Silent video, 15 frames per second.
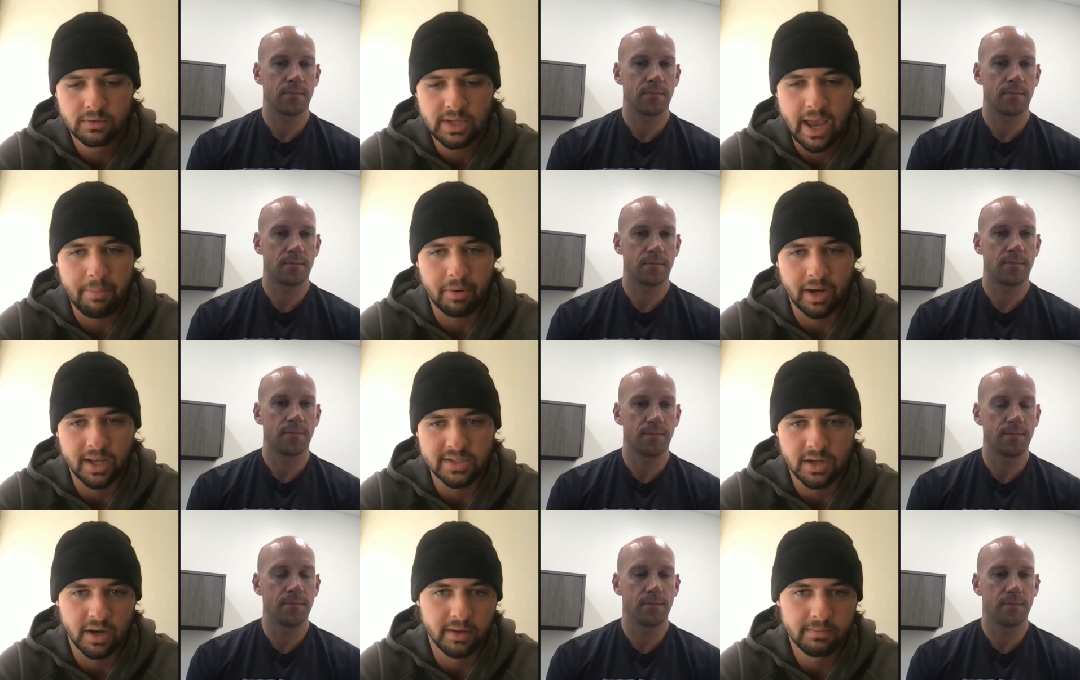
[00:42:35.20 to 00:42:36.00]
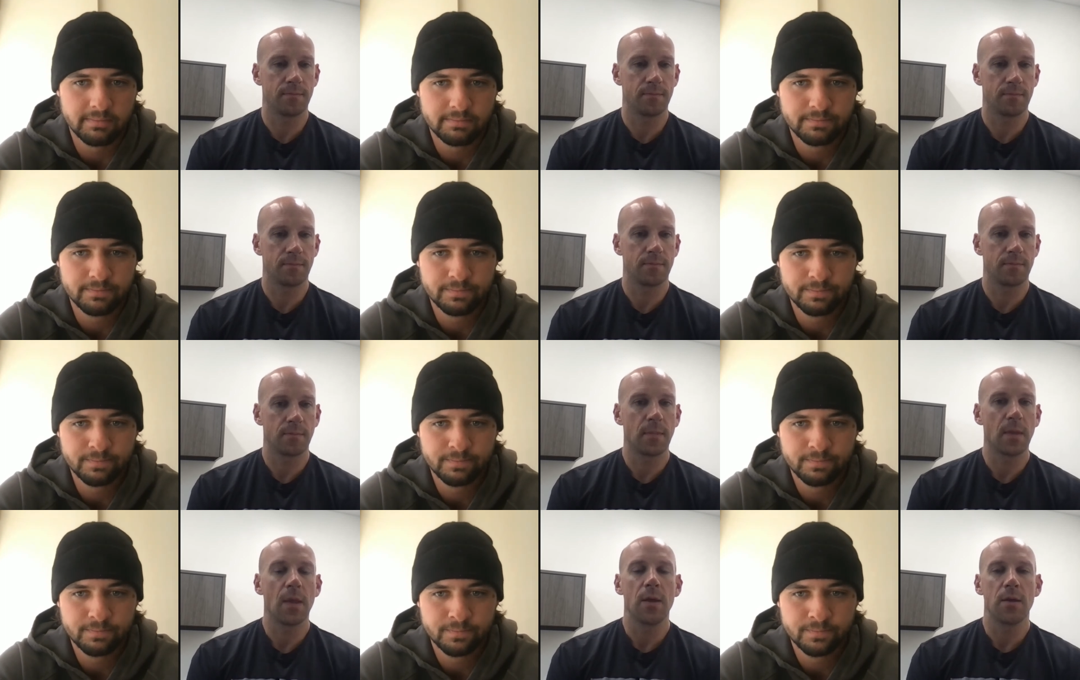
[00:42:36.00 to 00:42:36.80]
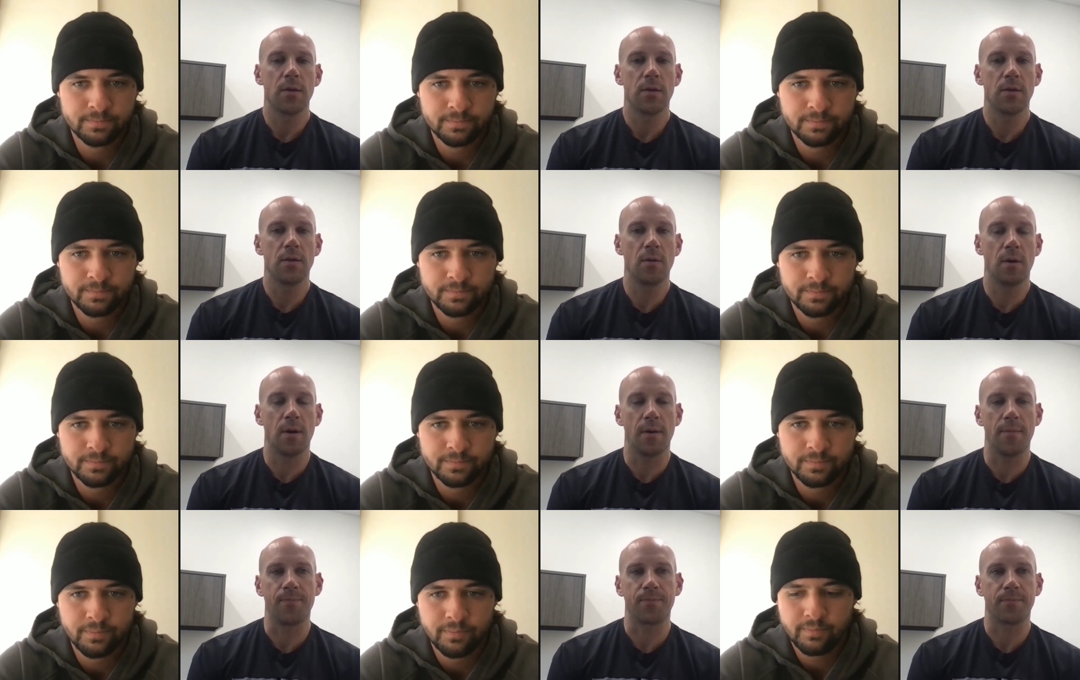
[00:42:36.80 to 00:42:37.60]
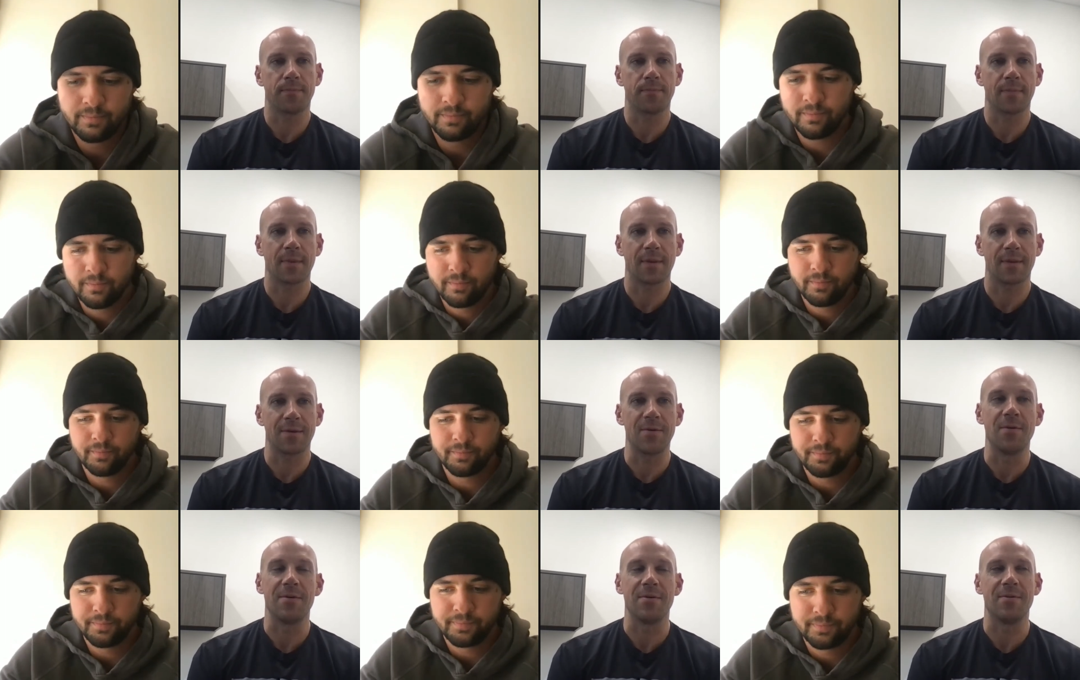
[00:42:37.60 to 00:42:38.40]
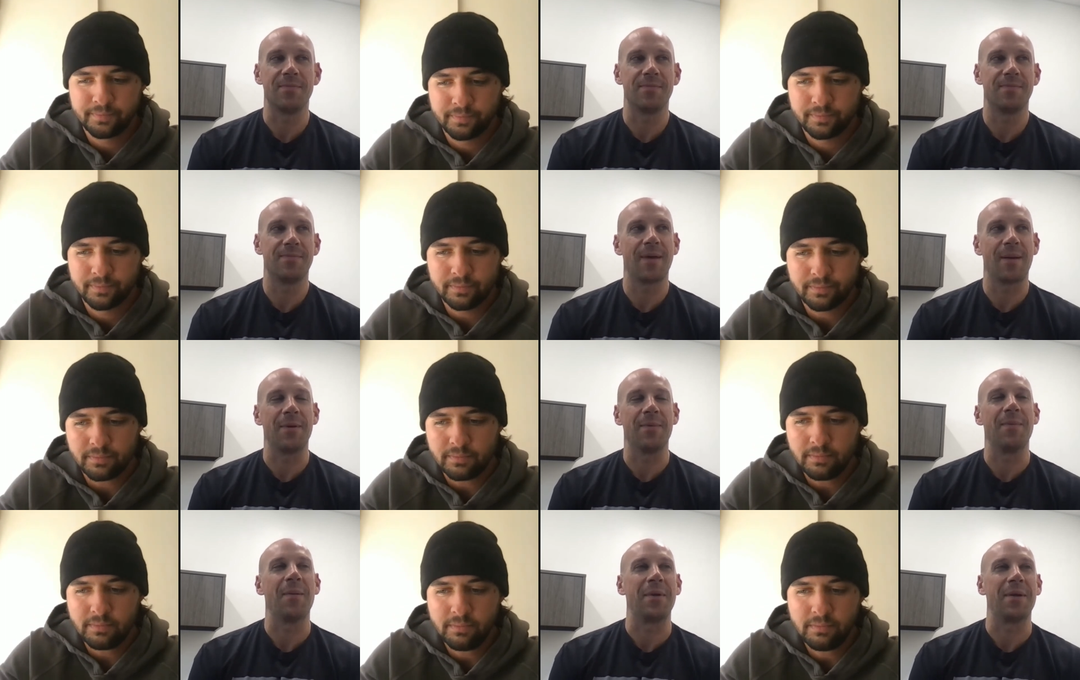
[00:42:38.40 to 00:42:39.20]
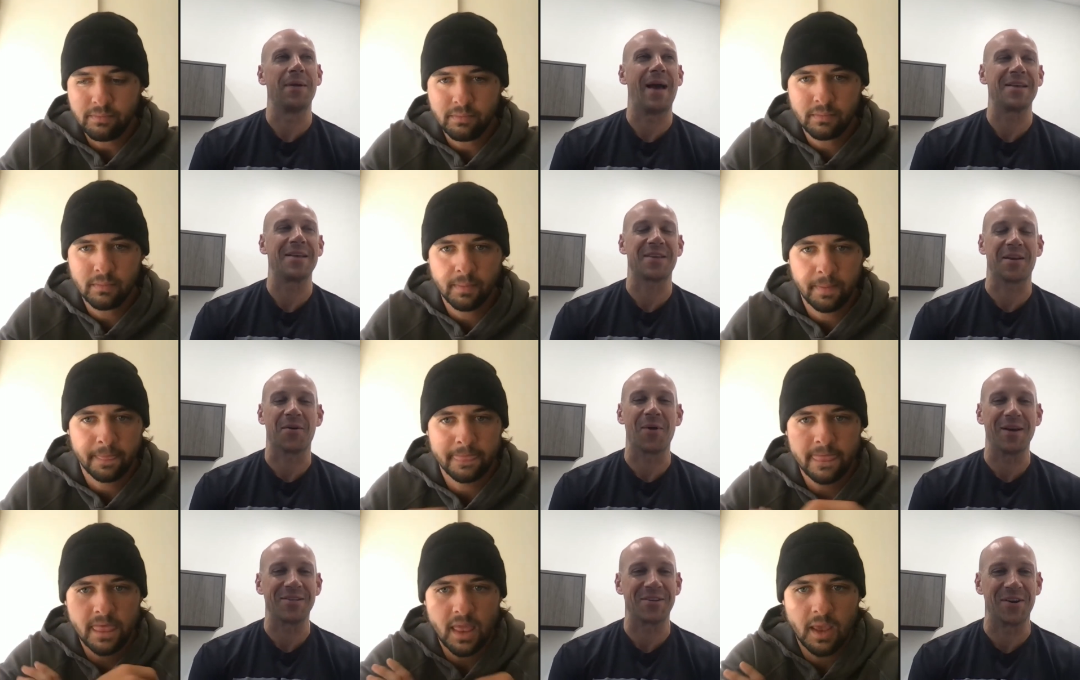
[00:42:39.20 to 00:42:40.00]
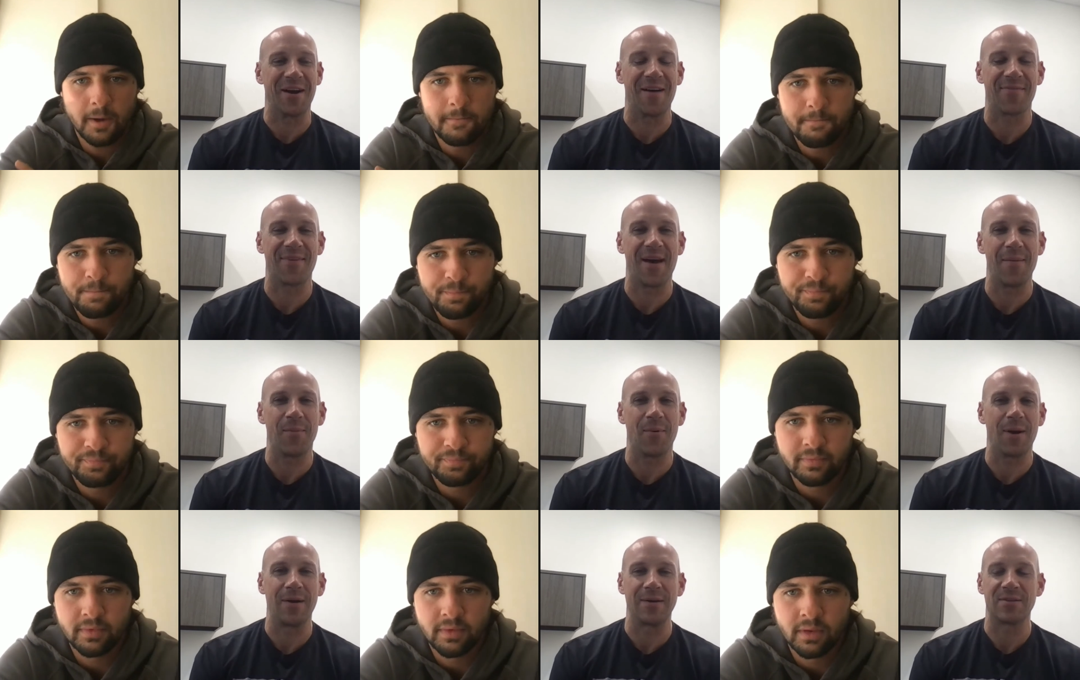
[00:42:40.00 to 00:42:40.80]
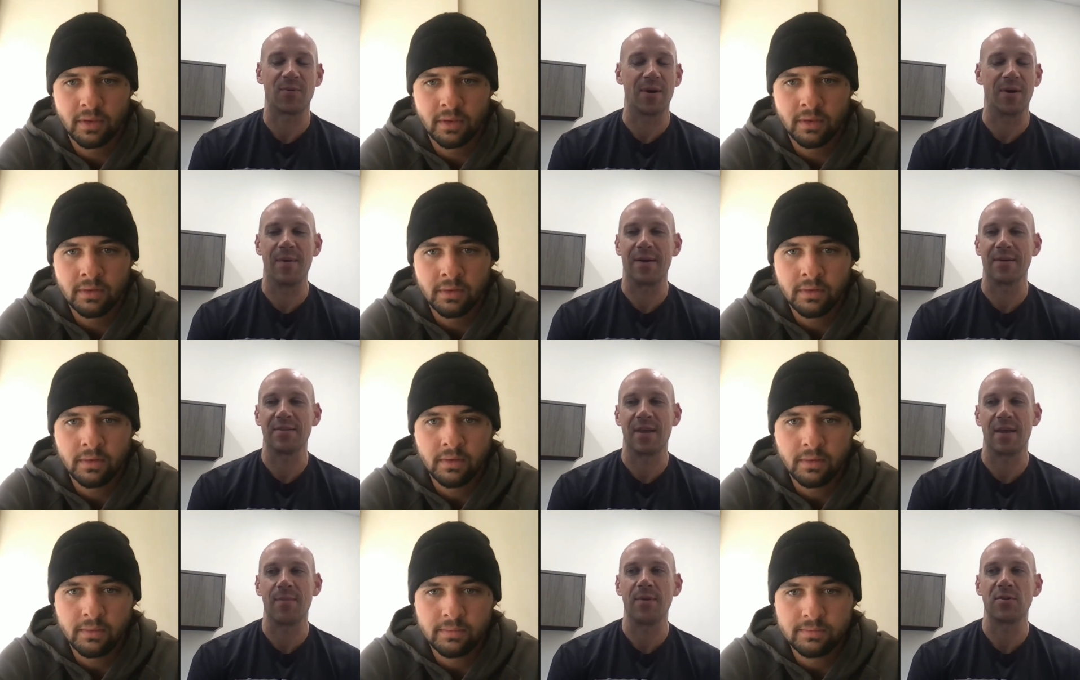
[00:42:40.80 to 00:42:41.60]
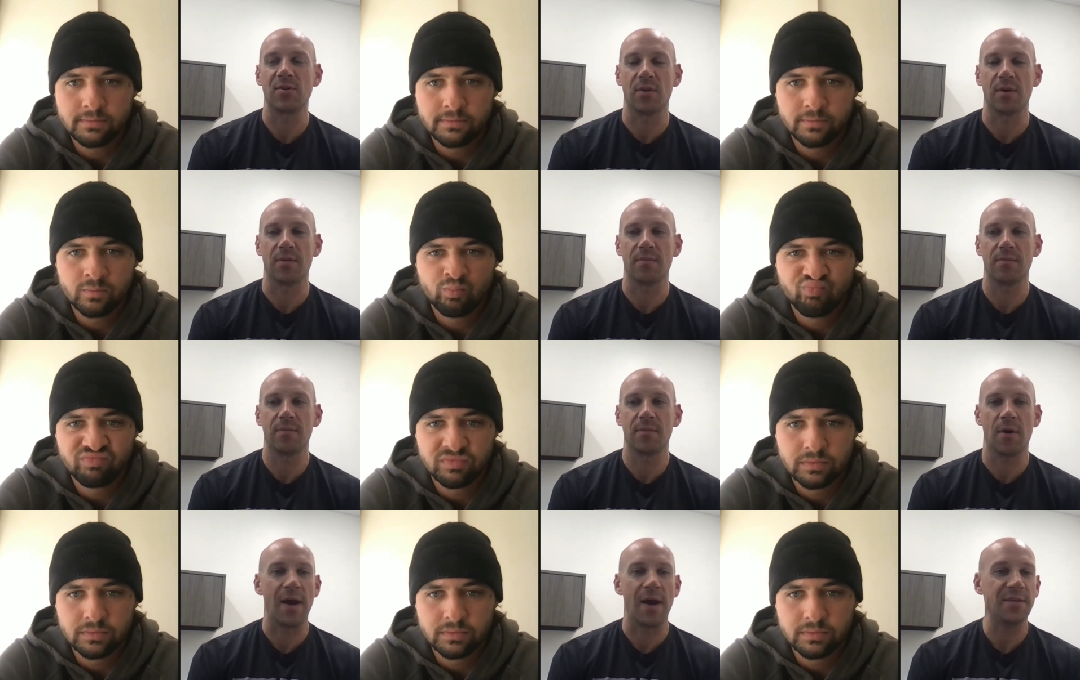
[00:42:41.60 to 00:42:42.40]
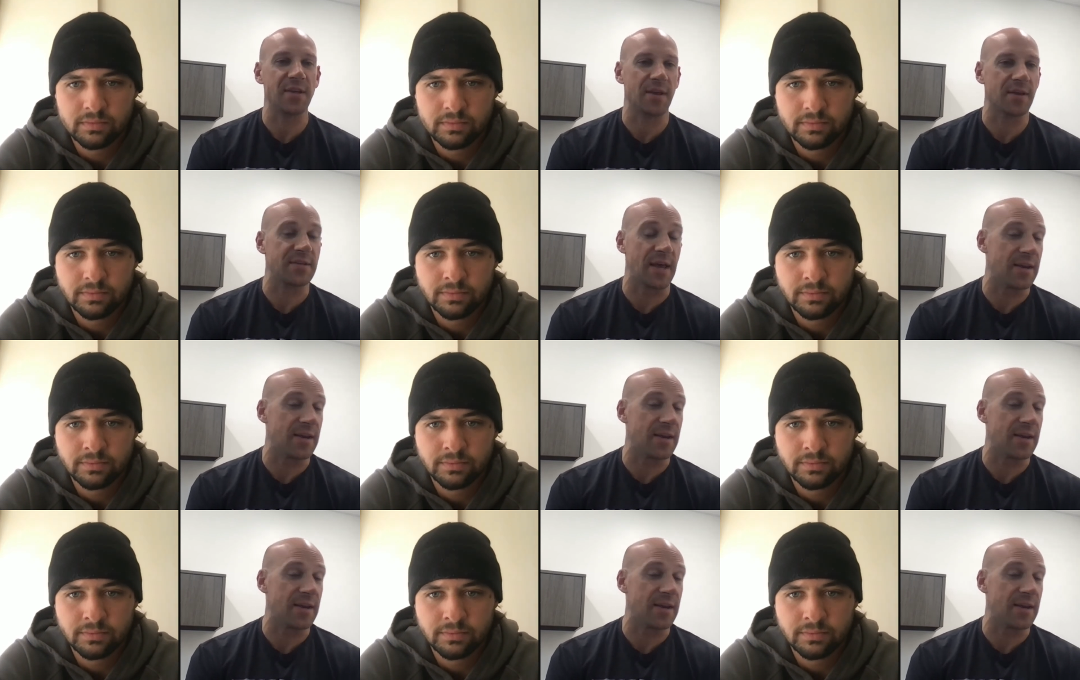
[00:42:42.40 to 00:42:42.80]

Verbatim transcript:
Speaker 1: capitalize on it.
Speaker 2: You um you you I'm gonna I'm gonna ask a question off that, but I just want to make a statement. So that you're asking a